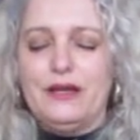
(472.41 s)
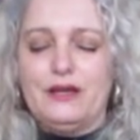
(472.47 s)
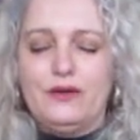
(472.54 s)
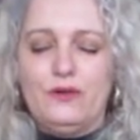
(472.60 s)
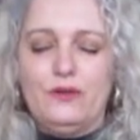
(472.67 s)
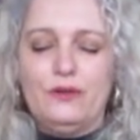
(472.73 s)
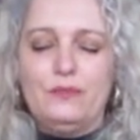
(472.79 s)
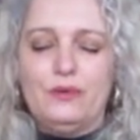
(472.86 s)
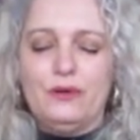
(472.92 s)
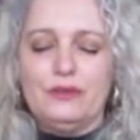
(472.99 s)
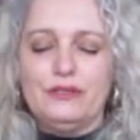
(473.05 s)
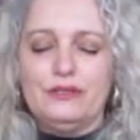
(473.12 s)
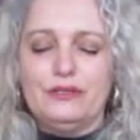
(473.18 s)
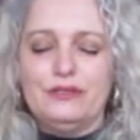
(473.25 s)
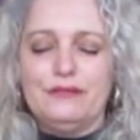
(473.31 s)
call
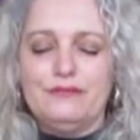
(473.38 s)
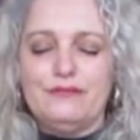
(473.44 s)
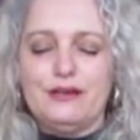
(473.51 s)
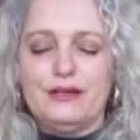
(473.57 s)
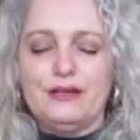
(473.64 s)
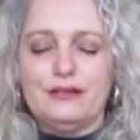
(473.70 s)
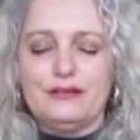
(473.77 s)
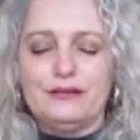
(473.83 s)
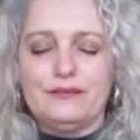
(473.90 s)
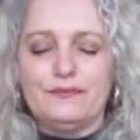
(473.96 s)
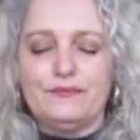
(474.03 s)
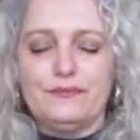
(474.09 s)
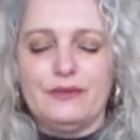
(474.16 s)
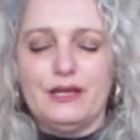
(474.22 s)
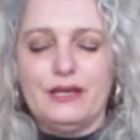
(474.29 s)
upon the divine,
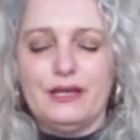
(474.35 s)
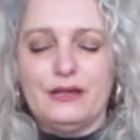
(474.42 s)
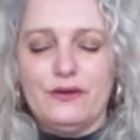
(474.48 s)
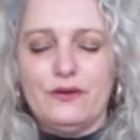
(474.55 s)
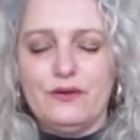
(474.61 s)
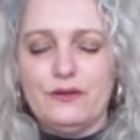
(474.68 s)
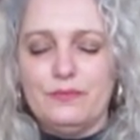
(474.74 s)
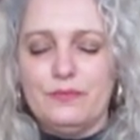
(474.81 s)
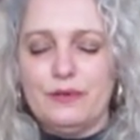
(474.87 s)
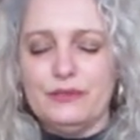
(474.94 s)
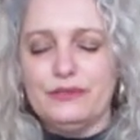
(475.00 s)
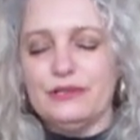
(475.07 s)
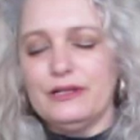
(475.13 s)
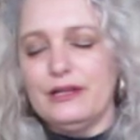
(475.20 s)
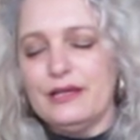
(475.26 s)
I call
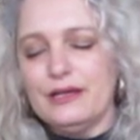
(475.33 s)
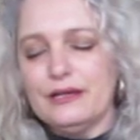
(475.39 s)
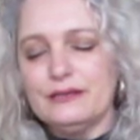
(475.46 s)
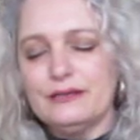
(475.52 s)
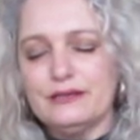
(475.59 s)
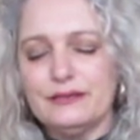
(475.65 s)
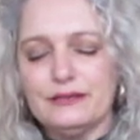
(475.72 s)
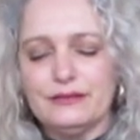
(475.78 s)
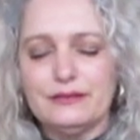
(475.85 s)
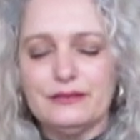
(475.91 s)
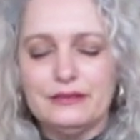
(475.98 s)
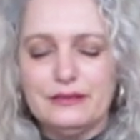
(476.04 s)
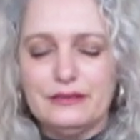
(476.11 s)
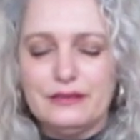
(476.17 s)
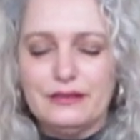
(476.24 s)
upon the light,
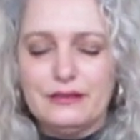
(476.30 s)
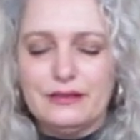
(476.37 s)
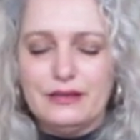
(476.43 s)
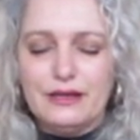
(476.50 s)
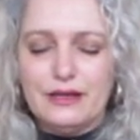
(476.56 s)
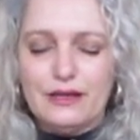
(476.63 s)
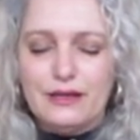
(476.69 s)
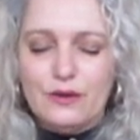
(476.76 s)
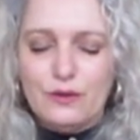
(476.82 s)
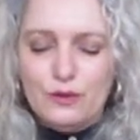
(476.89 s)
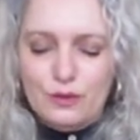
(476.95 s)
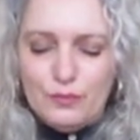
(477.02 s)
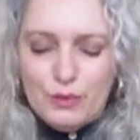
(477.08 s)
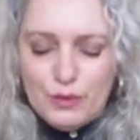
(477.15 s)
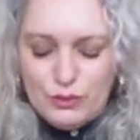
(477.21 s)
I call
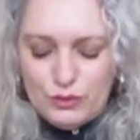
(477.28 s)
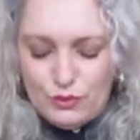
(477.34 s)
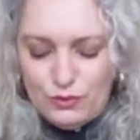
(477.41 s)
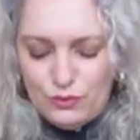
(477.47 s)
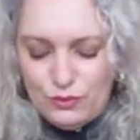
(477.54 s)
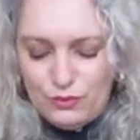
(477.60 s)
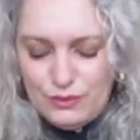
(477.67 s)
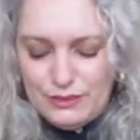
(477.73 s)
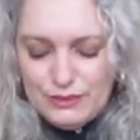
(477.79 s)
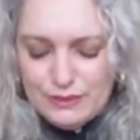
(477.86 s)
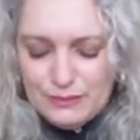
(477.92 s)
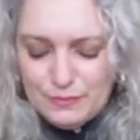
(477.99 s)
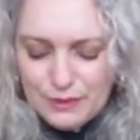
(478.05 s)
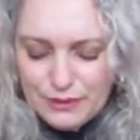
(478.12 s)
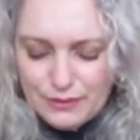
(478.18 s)
upon the Holy
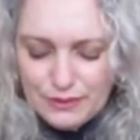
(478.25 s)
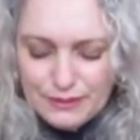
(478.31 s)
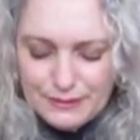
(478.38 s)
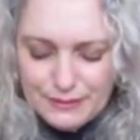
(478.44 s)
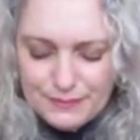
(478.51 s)
Spirit,